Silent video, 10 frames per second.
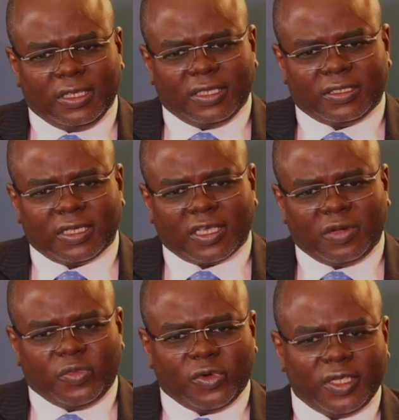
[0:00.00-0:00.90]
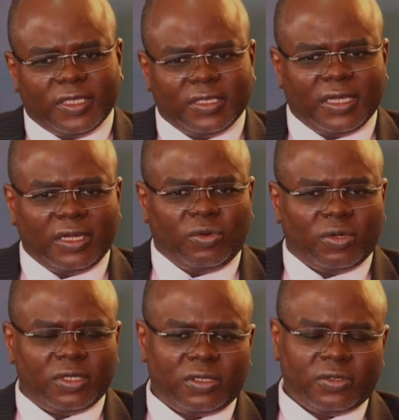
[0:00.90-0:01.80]
The second point I
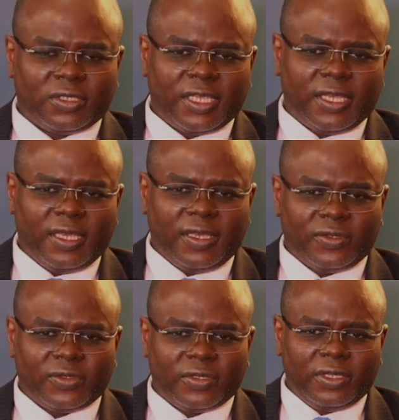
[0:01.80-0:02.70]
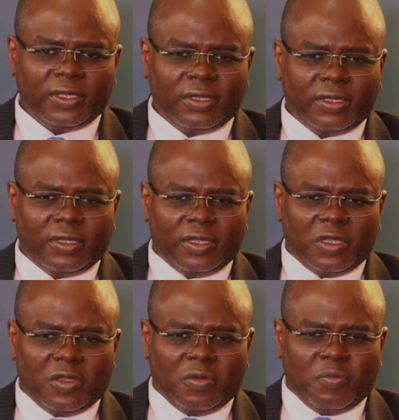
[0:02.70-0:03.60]
want to say is
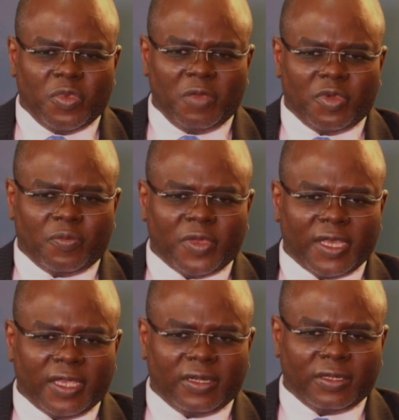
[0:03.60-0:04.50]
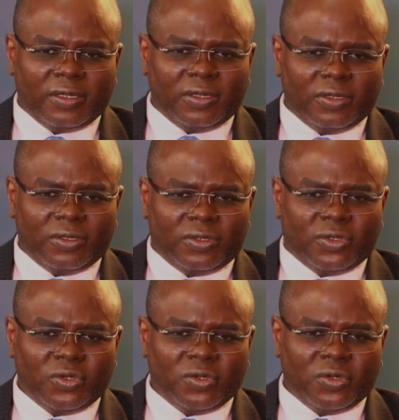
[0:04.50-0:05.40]
be prepared
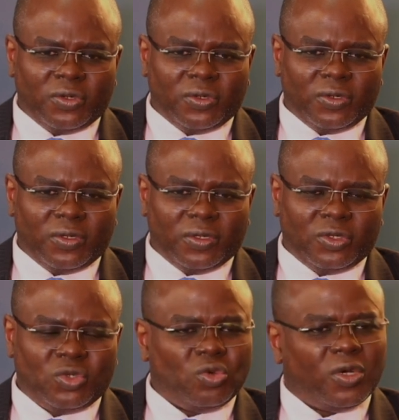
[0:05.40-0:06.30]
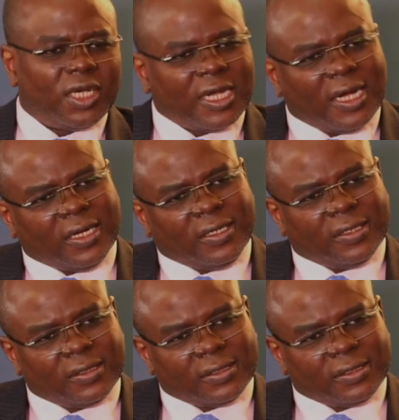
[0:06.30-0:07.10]
to work hard.